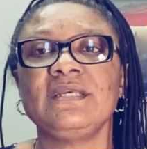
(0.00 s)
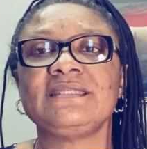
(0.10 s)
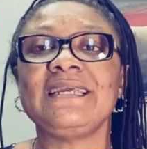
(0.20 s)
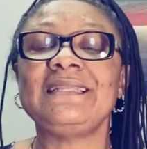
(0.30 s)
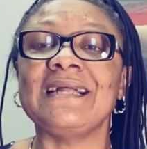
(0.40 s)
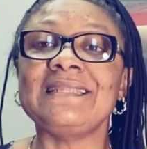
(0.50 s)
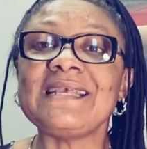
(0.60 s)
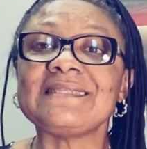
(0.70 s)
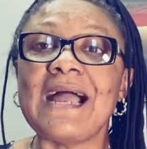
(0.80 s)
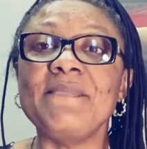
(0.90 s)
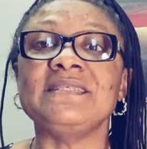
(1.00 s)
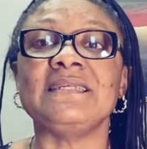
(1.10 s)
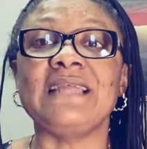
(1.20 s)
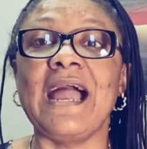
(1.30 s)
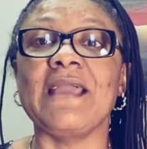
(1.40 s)
Say that this time is
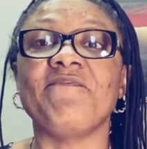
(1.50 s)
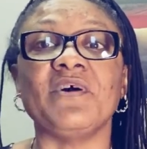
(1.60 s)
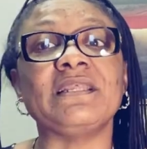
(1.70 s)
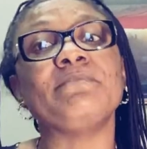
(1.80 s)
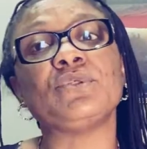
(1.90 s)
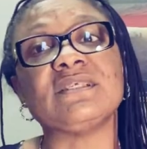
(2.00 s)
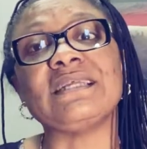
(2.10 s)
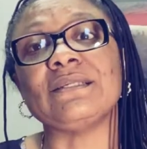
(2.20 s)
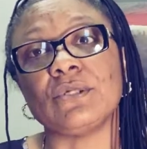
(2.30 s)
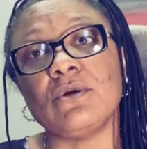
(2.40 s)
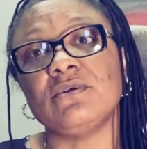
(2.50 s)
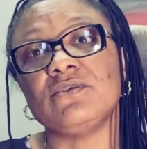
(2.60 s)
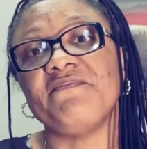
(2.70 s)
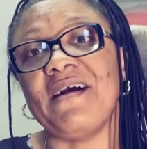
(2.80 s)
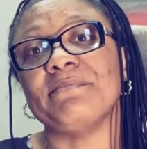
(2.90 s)
the time for them to start to go
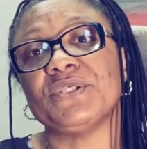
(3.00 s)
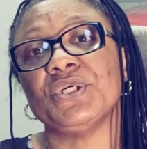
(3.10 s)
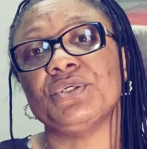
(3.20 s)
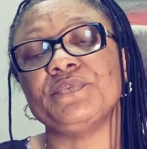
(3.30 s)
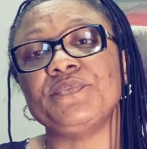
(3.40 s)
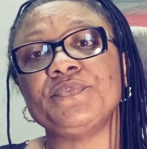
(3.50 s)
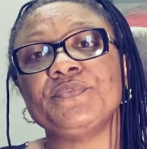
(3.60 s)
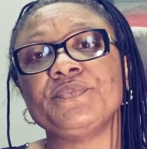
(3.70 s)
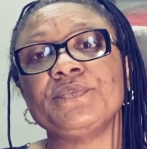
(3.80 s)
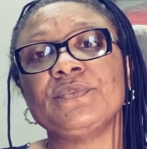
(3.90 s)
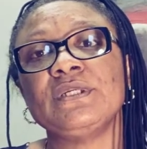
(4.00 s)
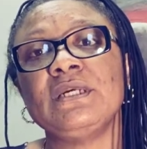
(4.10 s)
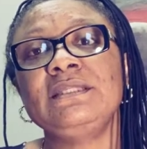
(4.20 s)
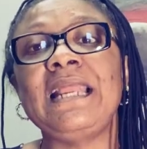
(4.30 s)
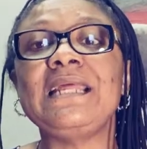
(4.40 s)
to farm too.
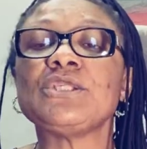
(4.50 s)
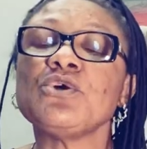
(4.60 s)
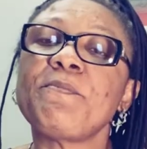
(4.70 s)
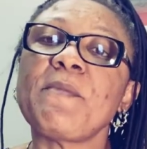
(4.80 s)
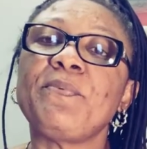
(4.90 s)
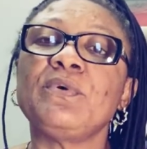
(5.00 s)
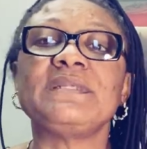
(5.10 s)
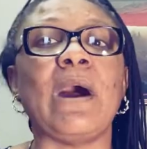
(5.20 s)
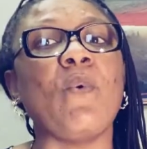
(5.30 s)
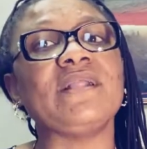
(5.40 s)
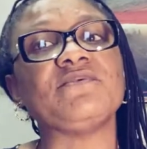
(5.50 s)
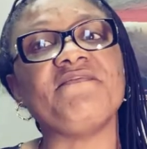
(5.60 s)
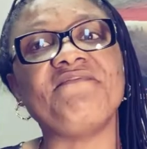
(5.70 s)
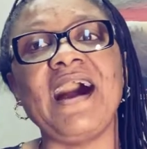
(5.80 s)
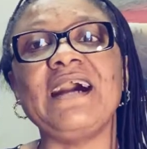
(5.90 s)
The little people that went
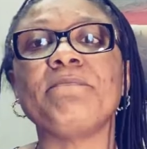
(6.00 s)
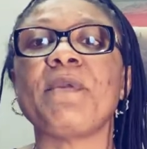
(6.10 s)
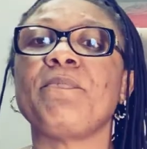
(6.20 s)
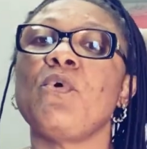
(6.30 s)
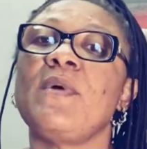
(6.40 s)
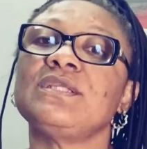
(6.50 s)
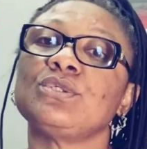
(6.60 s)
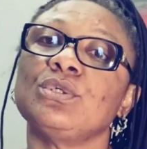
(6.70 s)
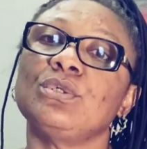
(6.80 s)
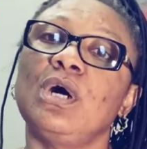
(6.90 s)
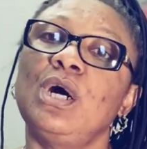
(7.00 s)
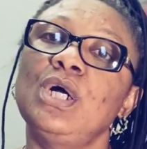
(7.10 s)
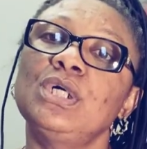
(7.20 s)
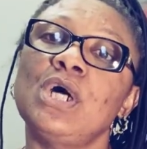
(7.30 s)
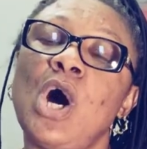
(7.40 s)
to farm, people went to
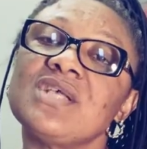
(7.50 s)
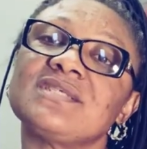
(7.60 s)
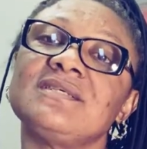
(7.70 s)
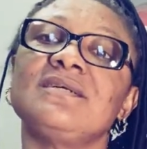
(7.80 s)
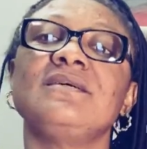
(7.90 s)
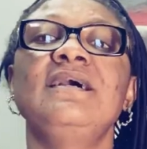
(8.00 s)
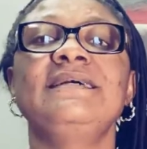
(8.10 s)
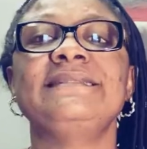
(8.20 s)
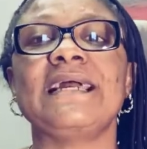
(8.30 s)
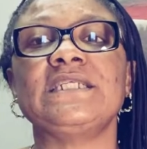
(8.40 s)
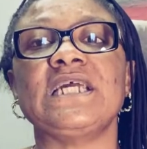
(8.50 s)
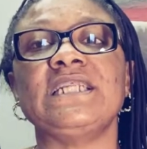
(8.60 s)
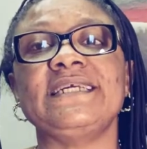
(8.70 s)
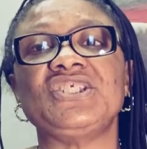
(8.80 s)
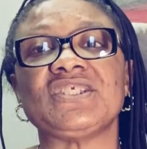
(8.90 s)
hustle,
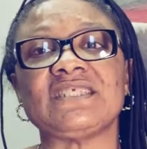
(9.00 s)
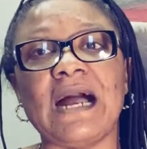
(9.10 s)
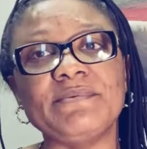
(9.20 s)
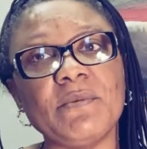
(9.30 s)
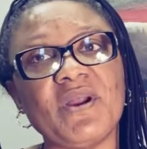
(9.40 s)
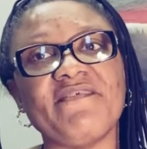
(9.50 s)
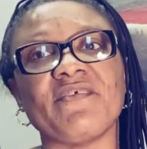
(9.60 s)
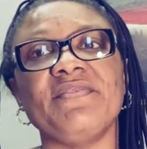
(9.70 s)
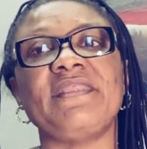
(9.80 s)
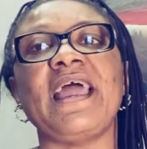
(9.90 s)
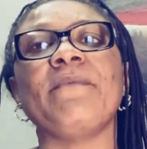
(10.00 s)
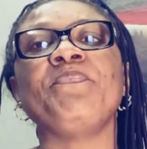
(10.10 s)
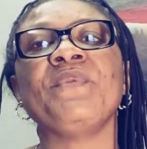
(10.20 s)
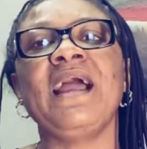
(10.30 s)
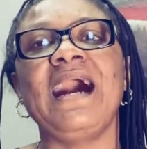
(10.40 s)
they saved the money from
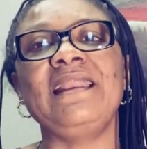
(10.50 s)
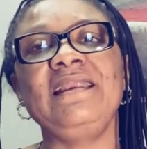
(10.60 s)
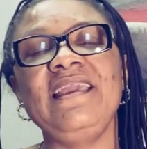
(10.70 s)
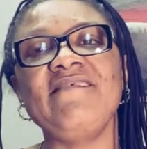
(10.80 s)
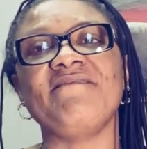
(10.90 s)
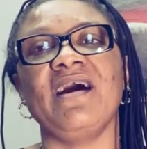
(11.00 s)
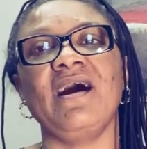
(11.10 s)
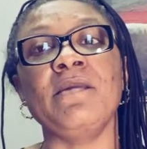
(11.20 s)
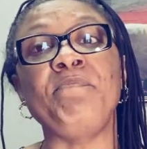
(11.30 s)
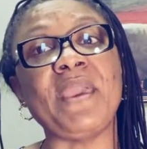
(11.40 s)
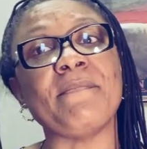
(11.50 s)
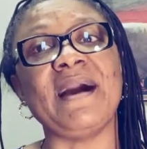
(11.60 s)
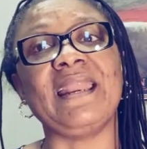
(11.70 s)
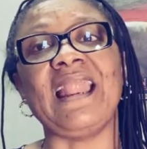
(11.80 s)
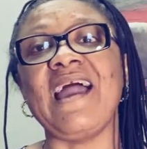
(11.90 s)
them and live a big
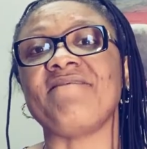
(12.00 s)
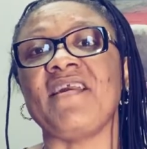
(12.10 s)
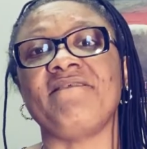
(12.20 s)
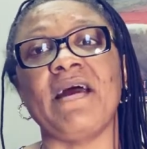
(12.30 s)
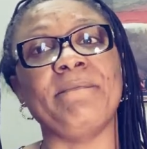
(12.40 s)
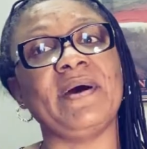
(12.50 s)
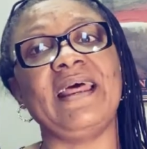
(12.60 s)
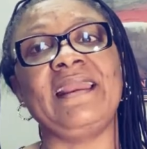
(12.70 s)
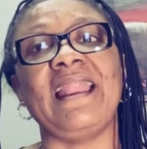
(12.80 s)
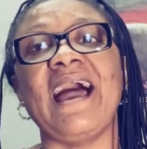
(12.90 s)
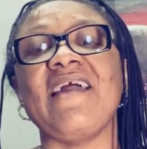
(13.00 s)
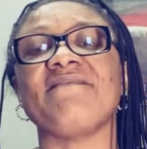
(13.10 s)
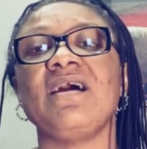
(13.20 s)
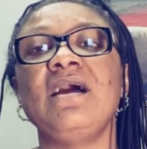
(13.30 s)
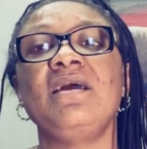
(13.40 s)
man life, a flamboyant
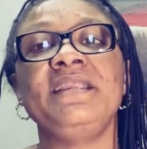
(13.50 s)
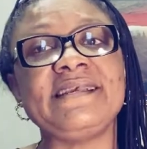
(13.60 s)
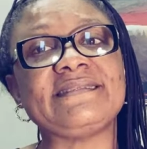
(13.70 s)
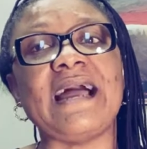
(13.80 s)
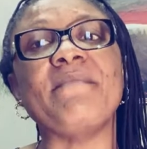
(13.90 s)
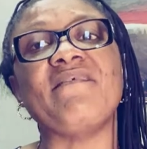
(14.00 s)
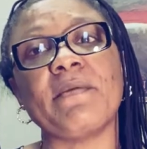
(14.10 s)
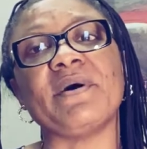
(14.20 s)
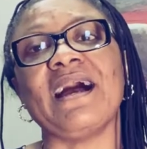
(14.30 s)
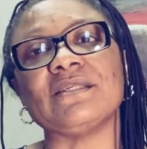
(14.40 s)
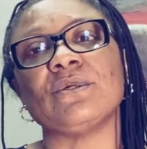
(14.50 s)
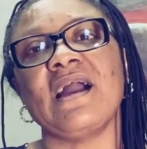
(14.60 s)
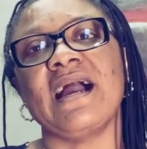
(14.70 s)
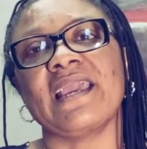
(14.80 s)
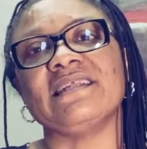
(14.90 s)
life. This time everybody has to
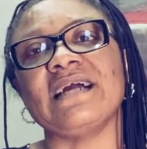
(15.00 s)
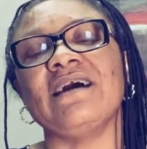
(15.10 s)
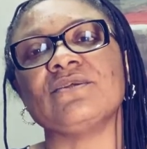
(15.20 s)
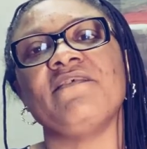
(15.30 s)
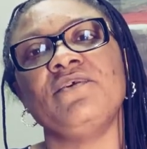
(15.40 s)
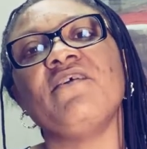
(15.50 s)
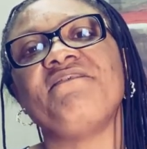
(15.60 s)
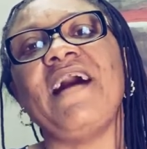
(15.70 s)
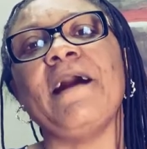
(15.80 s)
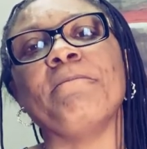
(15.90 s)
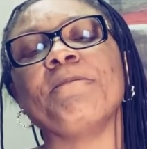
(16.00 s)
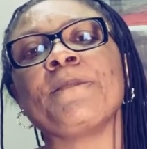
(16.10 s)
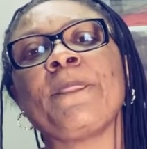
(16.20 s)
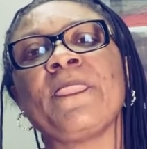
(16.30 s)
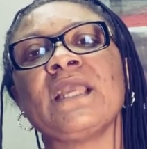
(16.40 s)
go and get out of no farm.
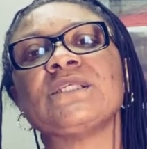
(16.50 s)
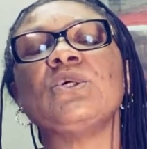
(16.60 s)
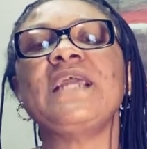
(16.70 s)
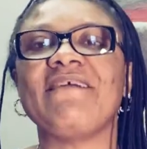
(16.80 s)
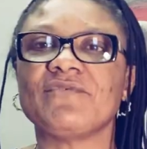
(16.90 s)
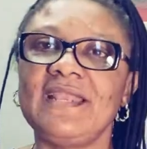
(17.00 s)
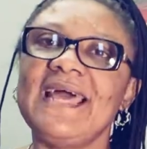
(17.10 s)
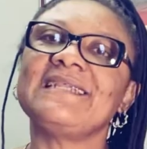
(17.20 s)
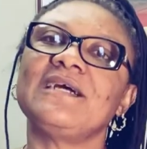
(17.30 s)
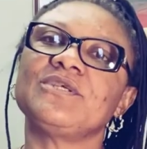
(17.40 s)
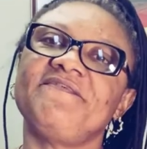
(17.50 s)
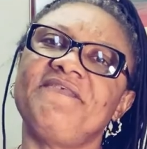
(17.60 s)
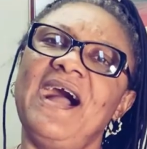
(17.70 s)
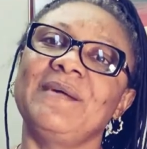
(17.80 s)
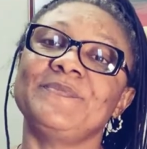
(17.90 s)
So you have to learn how to
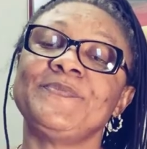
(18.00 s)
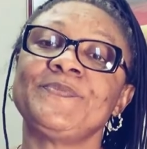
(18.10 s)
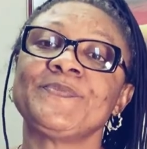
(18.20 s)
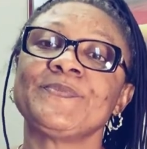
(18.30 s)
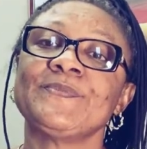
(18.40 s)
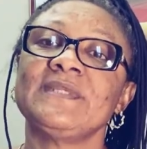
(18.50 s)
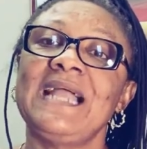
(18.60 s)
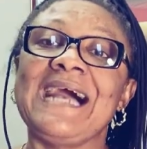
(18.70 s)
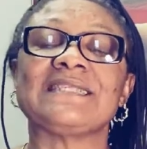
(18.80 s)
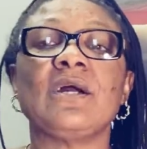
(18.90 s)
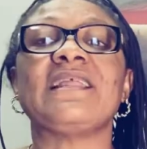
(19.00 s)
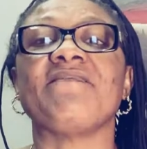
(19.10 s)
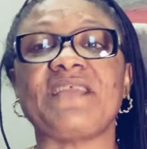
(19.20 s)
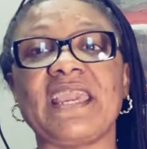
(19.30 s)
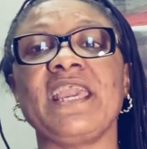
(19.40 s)
farm. As God
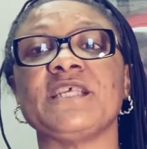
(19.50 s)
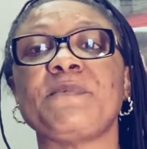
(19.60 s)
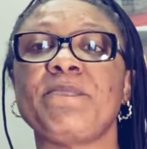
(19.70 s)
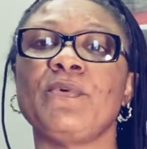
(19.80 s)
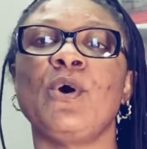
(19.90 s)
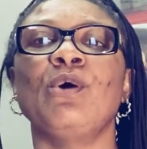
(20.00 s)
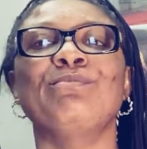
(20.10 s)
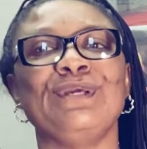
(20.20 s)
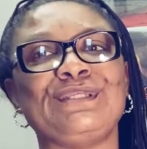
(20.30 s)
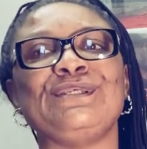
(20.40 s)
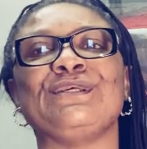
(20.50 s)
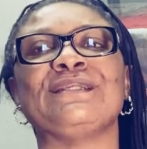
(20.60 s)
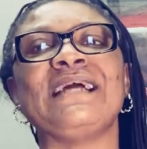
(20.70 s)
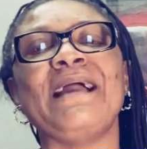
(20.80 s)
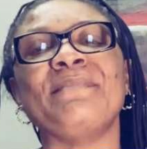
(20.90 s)
have taken his people home, it is
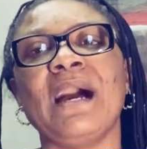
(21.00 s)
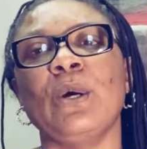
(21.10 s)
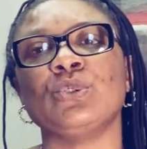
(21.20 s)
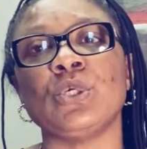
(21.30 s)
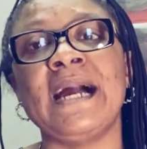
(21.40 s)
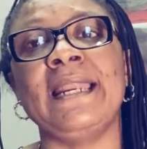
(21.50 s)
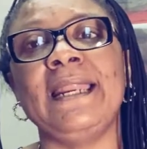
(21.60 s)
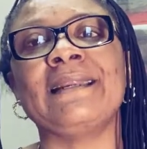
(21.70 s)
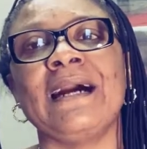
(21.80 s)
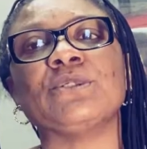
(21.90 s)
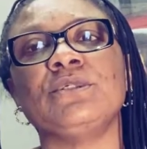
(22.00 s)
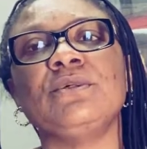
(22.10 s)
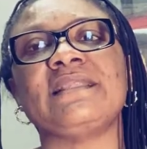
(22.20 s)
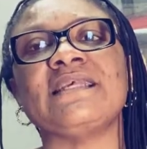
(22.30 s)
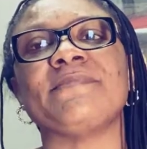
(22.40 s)
your time now to go and learn how to
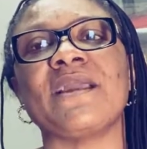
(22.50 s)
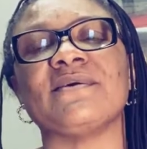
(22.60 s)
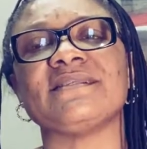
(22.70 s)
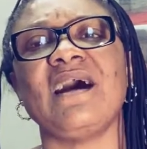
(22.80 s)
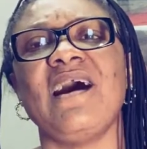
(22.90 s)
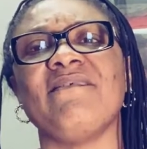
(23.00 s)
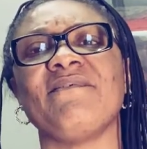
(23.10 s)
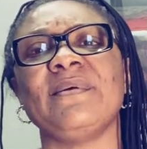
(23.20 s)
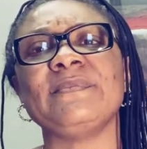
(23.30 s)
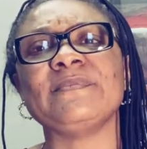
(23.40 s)
do things by yourself.